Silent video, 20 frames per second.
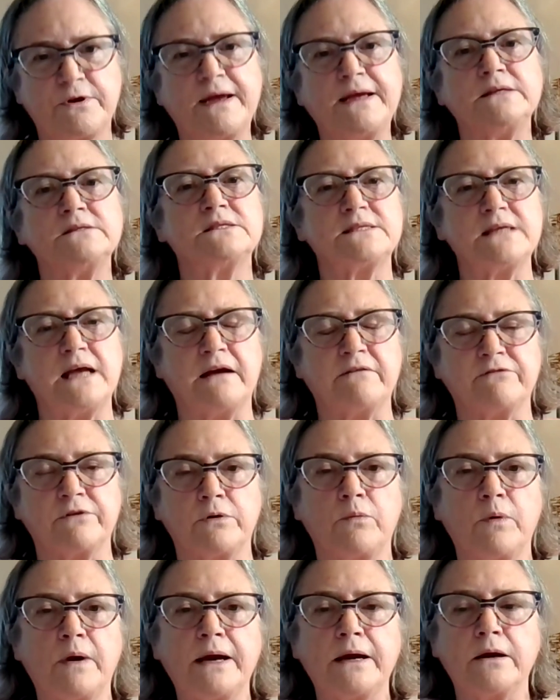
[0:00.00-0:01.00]
trains
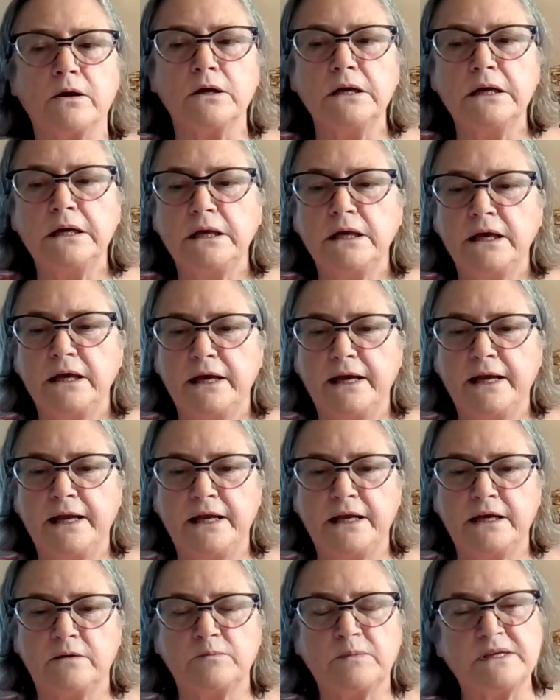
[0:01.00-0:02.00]
everywhere.
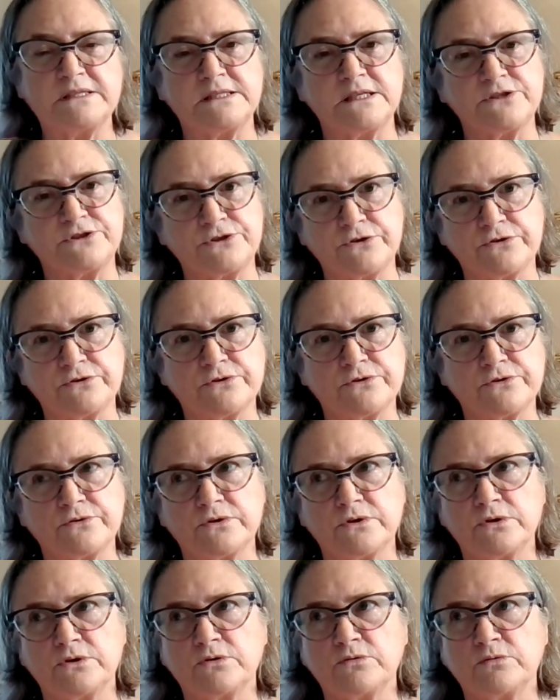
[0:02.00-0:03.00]
And my
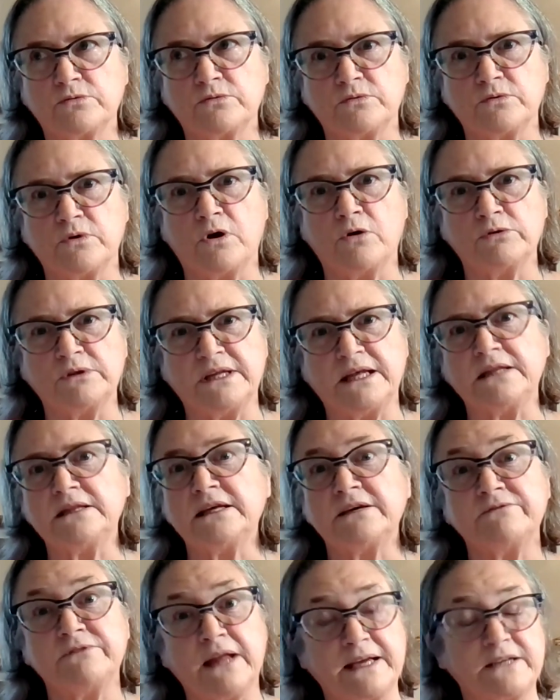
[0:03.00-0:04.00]
sister only
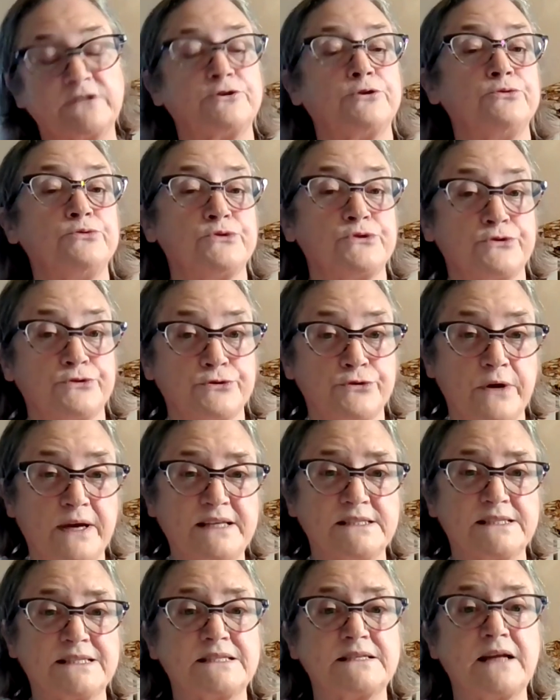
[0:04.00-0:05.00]
lived like 2
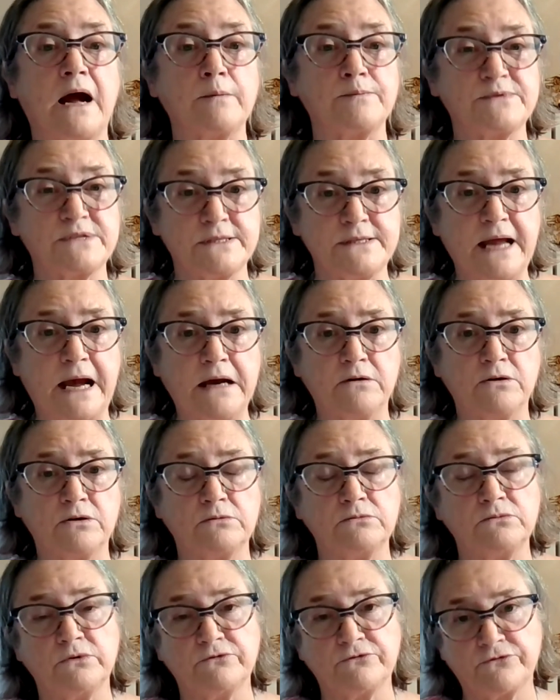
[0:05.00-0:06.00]
train stops
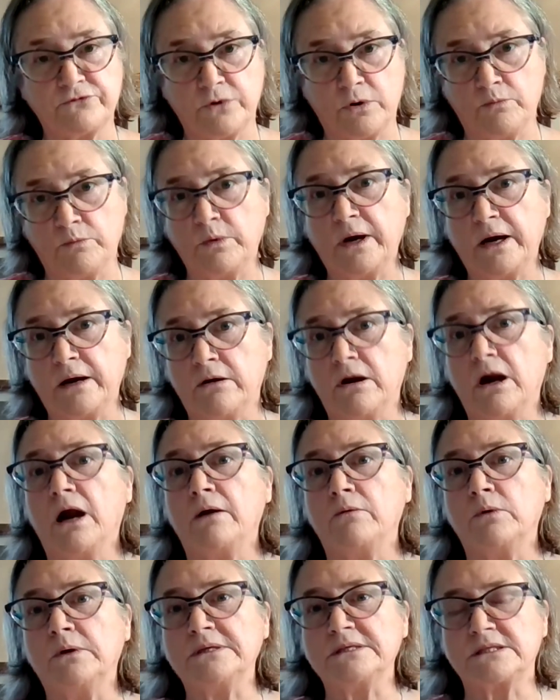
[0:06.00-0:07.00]
down from where
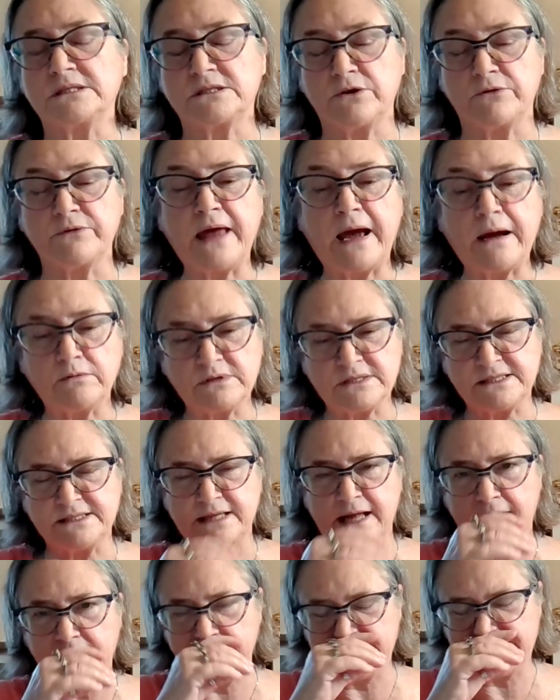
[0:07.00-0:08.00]
I was. So that
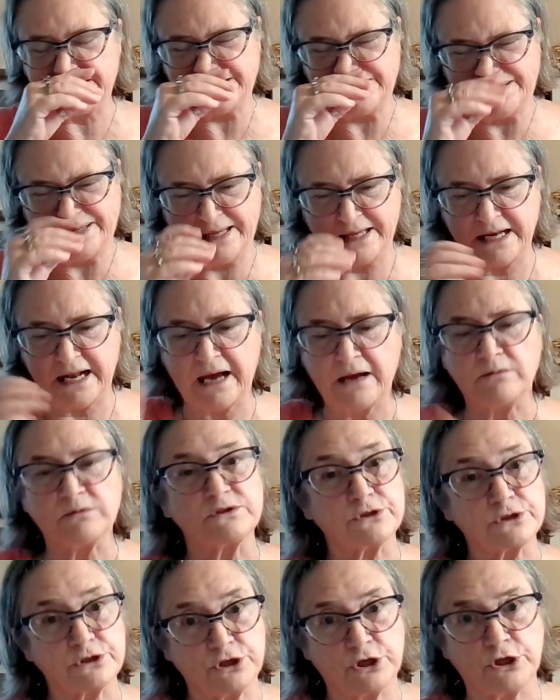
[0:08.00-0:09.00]
was nice that I
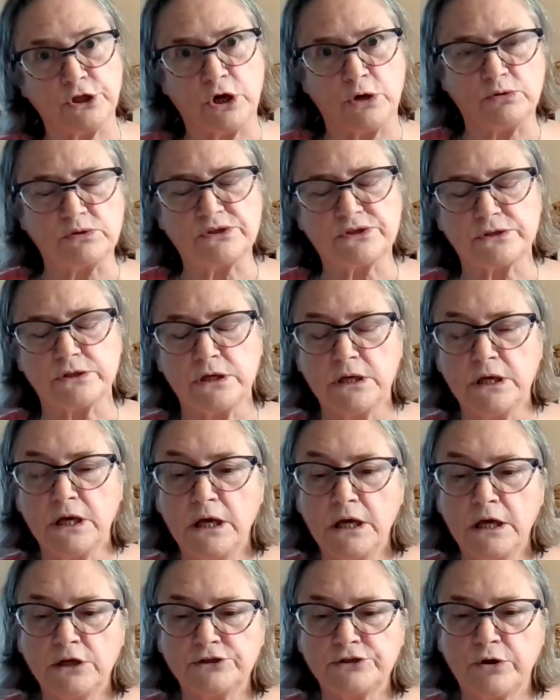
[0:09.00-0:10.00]
was close
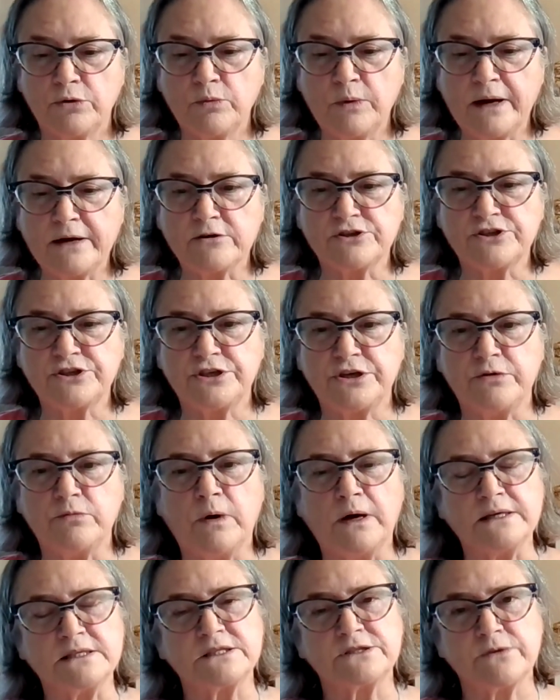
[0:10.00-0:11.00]
to where
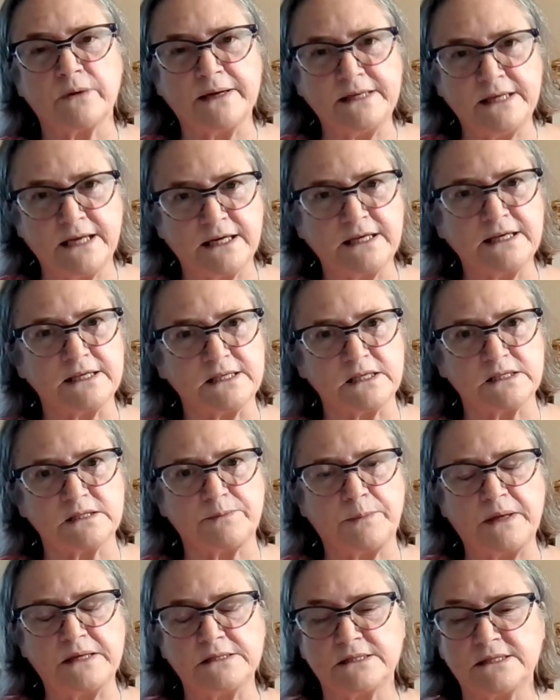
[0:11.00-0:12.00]
she was. So I did get to
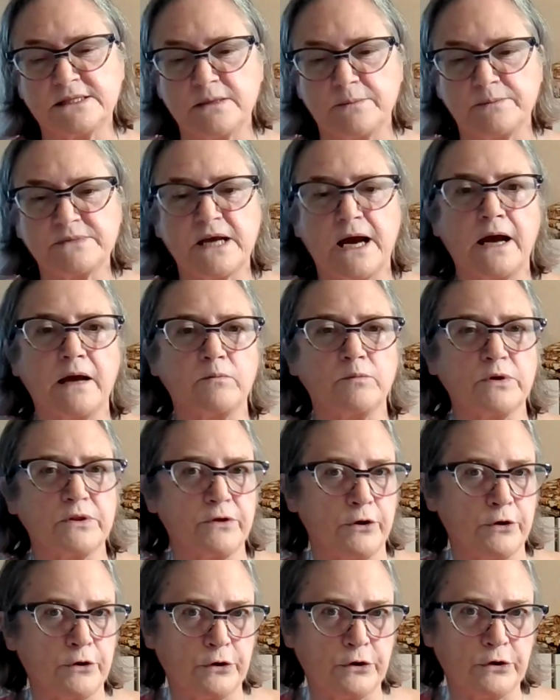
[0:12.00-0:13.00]
spend some time
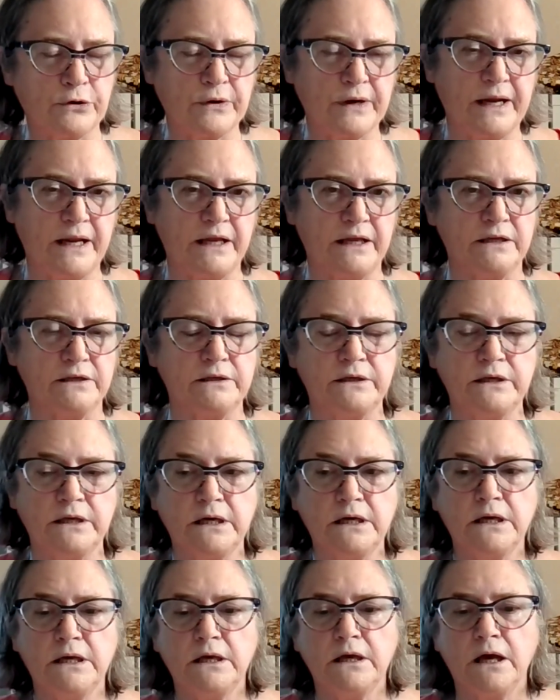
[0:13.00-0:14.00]
with her,
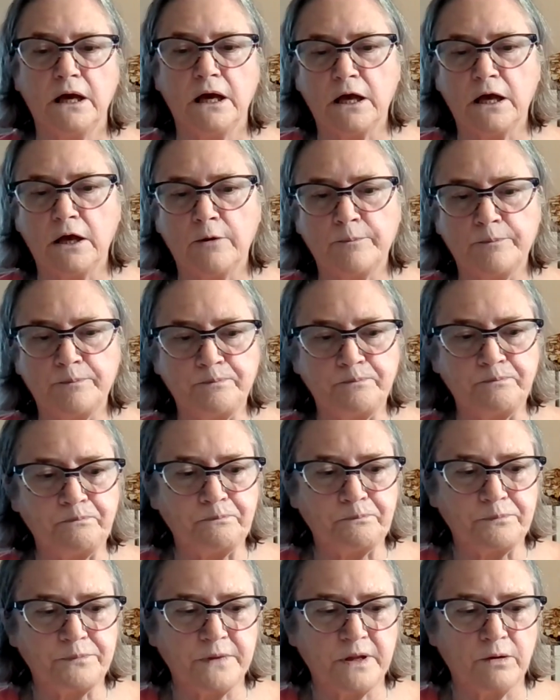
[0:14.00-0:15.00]
and
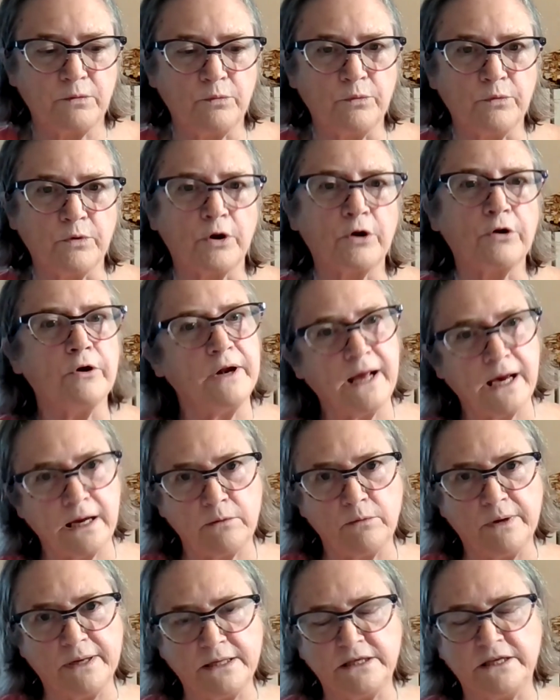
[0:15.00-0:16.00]
her and
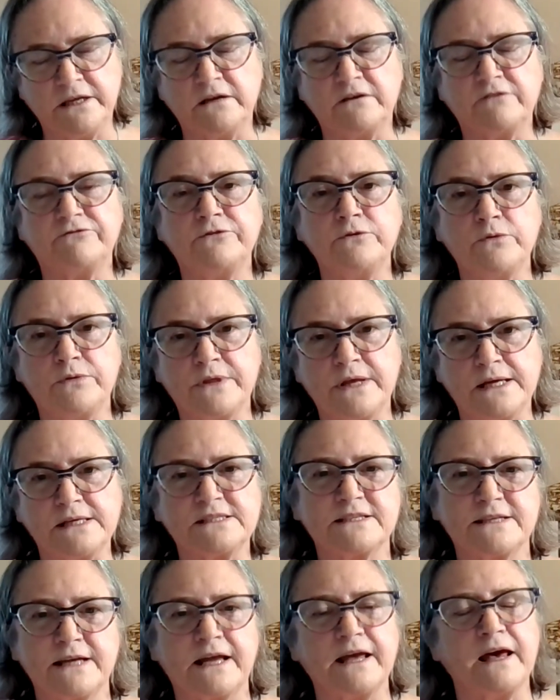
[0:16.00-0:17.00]
I went and did a few
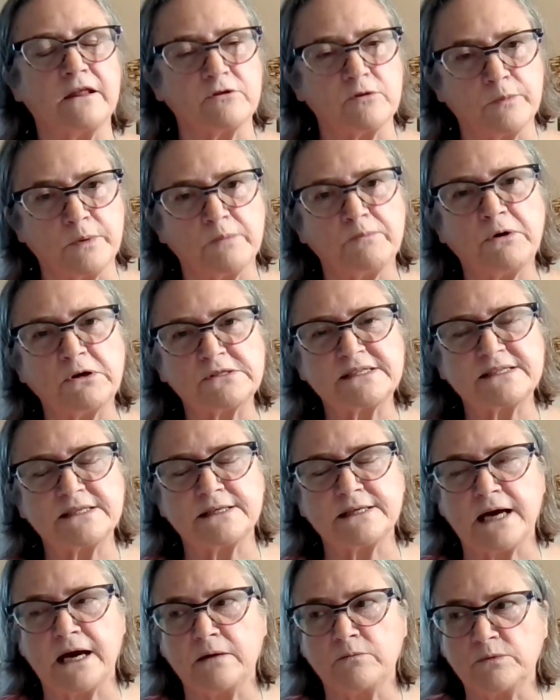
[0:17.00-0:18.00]
things together, but
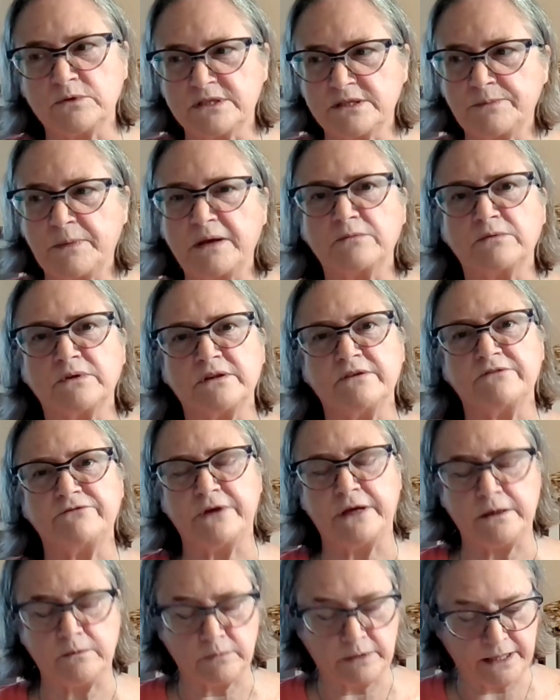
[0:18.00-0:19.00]
most of the time was spent with the
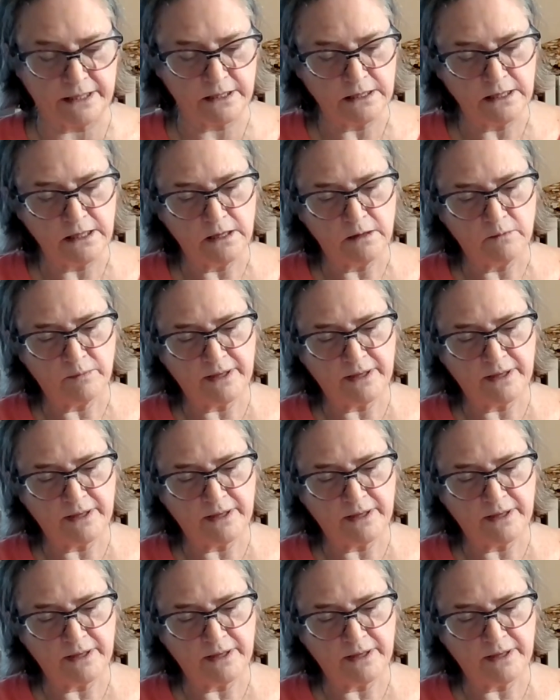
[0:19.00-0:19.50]
family.